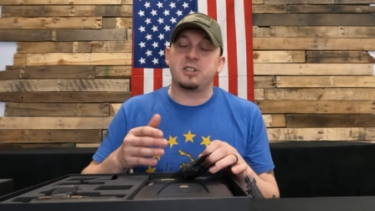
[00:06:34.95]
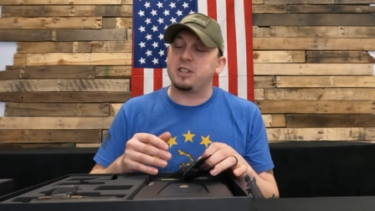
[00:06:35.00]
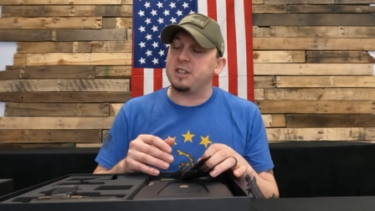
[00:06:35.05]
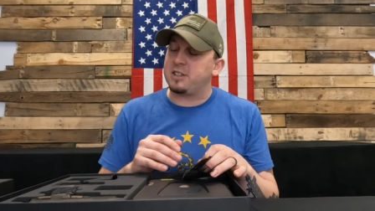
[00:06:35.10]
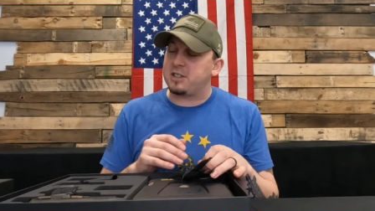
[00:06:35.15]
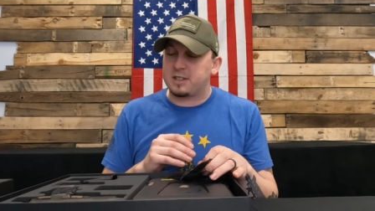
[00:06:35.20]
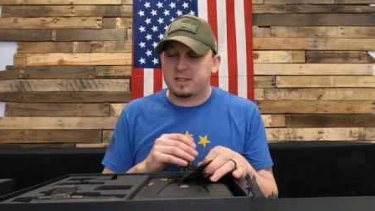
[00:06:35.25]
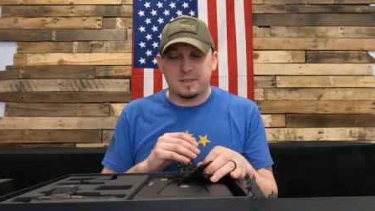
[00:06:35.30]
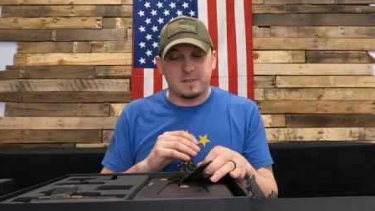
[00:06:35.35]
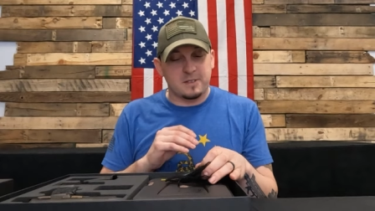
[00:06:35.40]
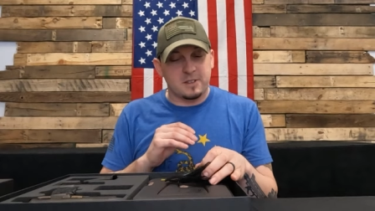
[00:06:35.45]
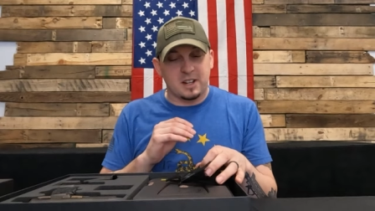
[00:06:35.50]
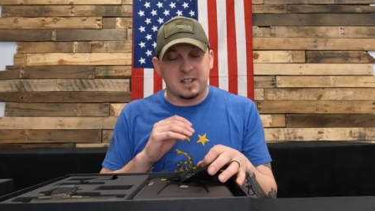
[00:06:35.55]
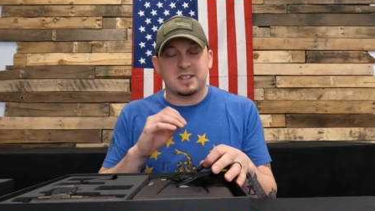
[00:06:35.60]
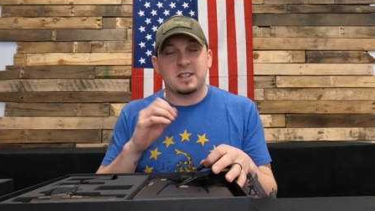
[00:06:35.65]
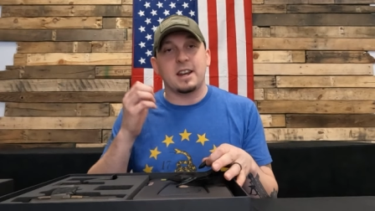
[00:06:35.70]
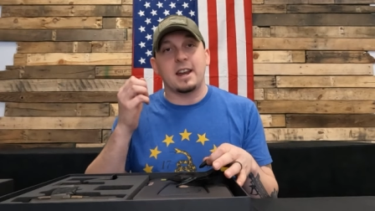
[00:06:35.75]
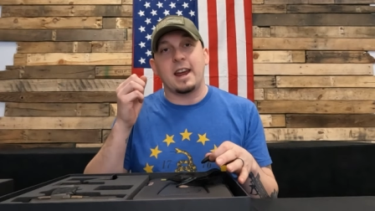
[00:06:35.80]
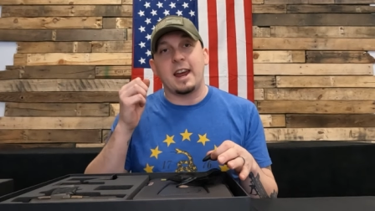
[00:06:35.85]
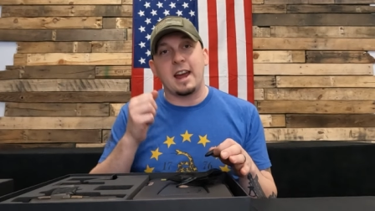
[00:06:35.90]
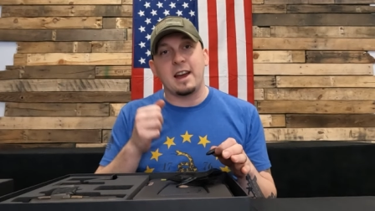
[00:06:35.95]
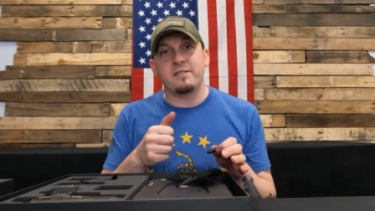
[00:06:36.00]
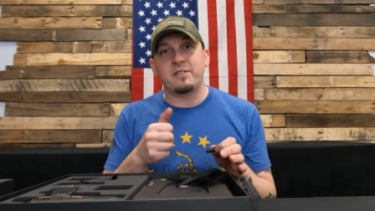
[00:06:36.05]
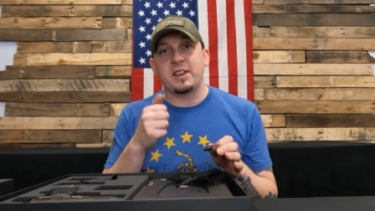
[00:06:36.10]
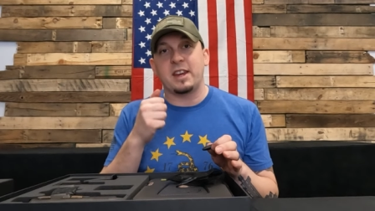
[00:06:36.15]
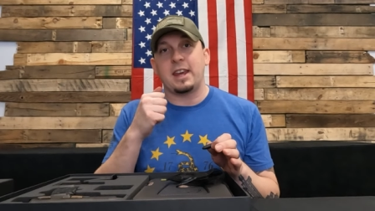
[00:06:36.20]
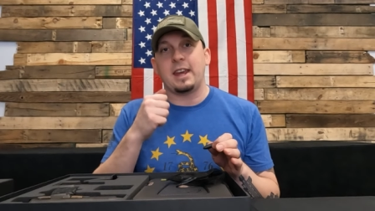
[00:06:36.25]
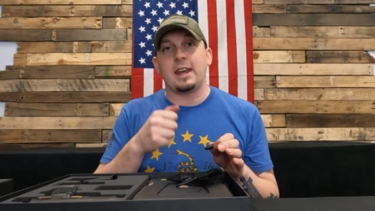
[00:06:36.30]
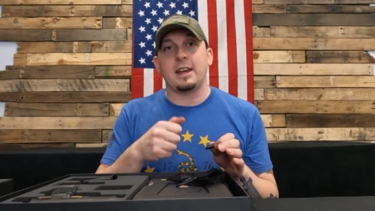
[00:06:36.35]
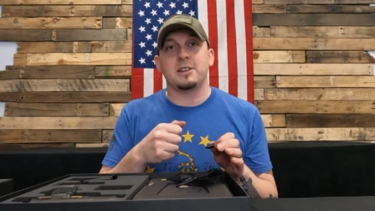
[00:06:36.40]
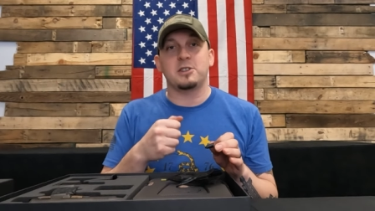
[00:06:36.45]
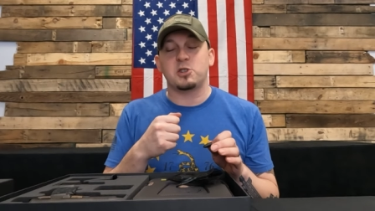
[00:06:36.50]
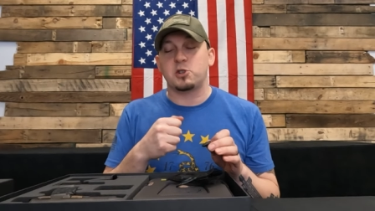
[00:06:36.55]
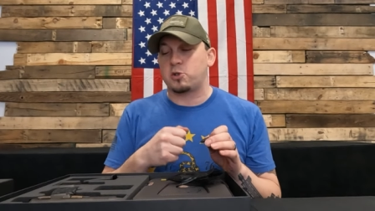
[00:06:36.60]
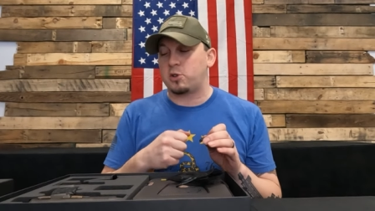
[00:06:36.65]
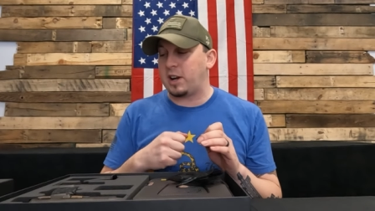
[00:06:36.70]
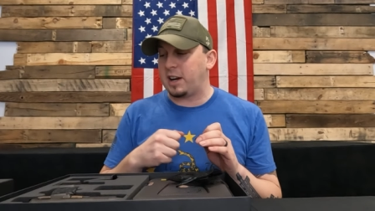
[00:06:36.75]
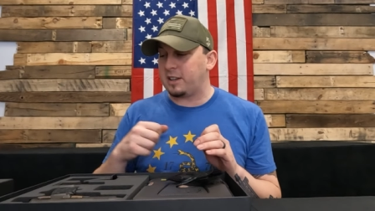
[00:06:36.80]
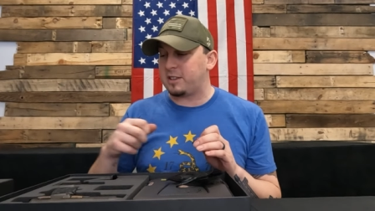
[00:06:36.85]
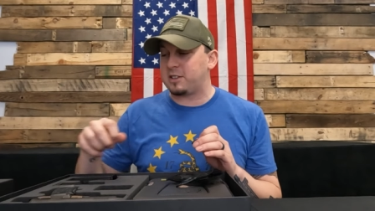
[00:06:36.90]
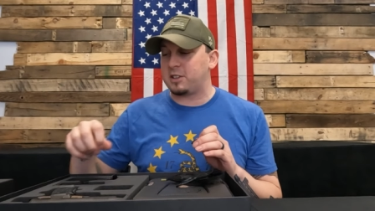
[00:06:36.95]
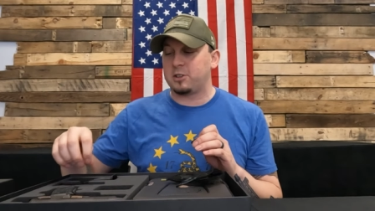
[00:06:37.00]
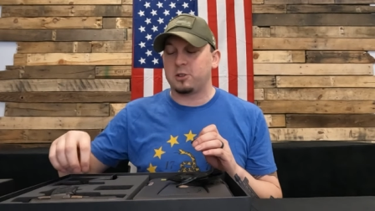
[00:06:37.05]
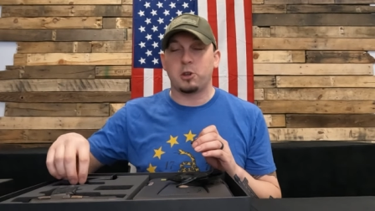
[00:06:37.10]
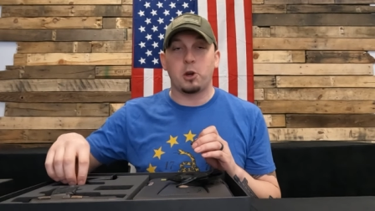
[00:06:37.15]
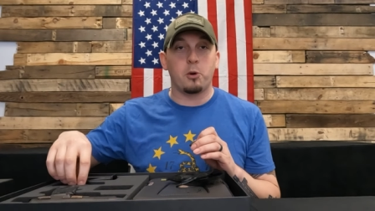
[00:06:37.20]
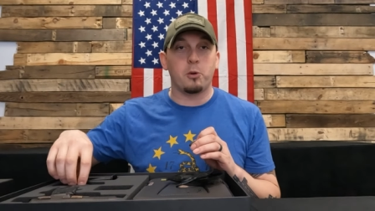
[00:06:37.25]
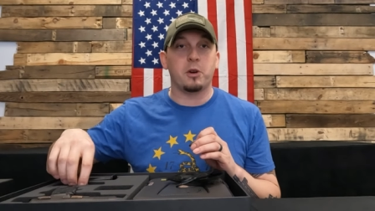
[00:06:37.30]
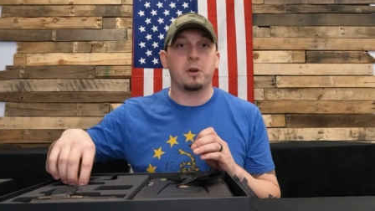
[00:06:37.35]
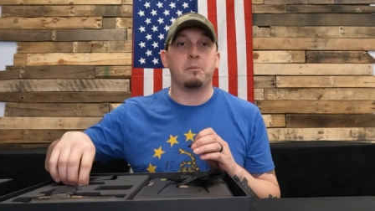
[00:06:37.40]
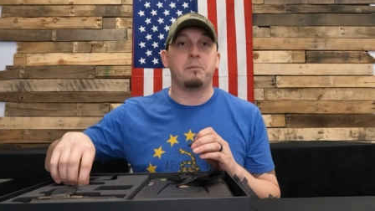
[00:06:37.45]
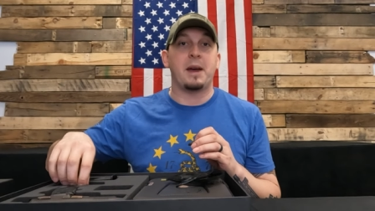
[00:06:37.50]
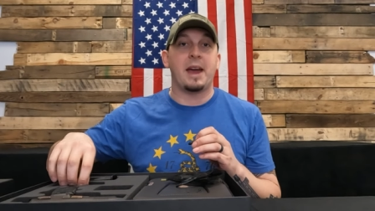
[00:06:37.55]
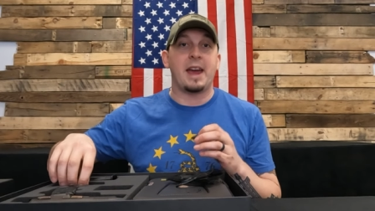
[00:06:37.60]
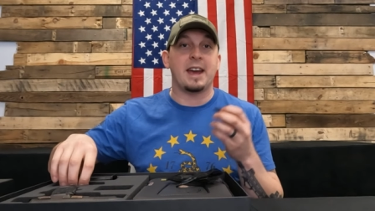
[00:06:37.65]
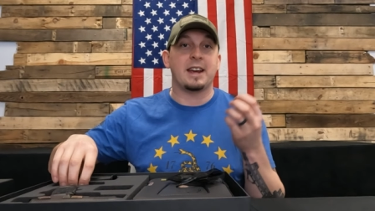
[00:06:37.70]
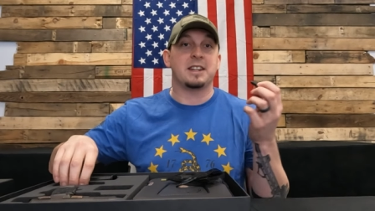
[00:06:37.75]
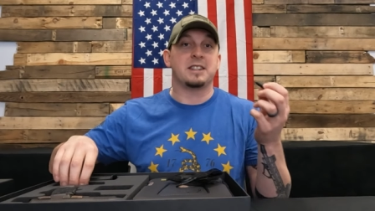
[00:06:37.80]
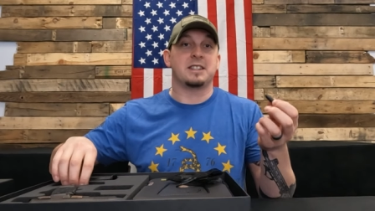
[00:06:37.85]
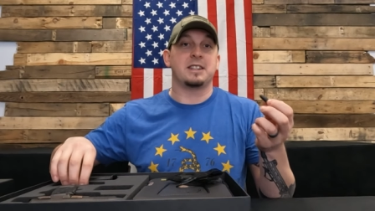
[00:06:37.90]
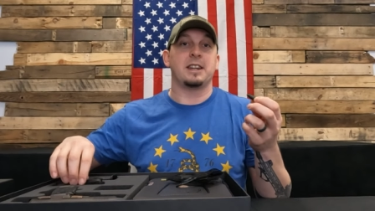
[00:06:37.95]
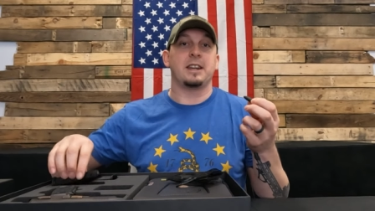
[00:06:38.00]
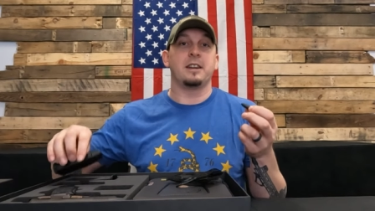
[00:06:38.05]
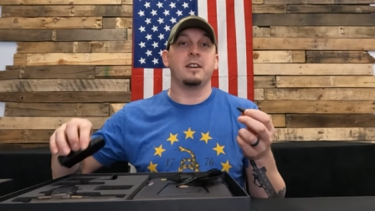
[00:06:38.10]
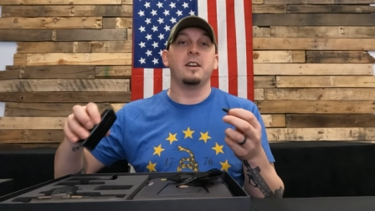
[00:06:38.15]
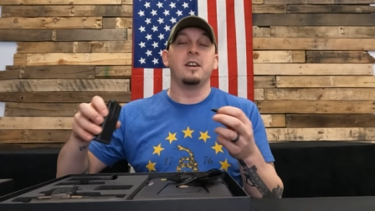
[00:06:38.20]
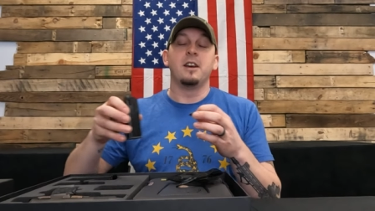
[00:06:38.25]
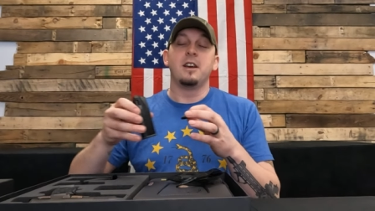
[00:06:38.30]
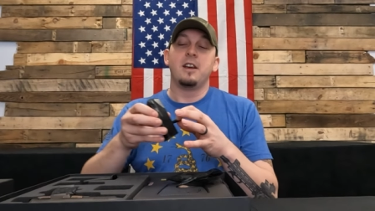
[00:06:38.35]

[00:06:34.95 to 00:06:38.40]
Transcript: she just doesn't have the hand strength to load a magazine.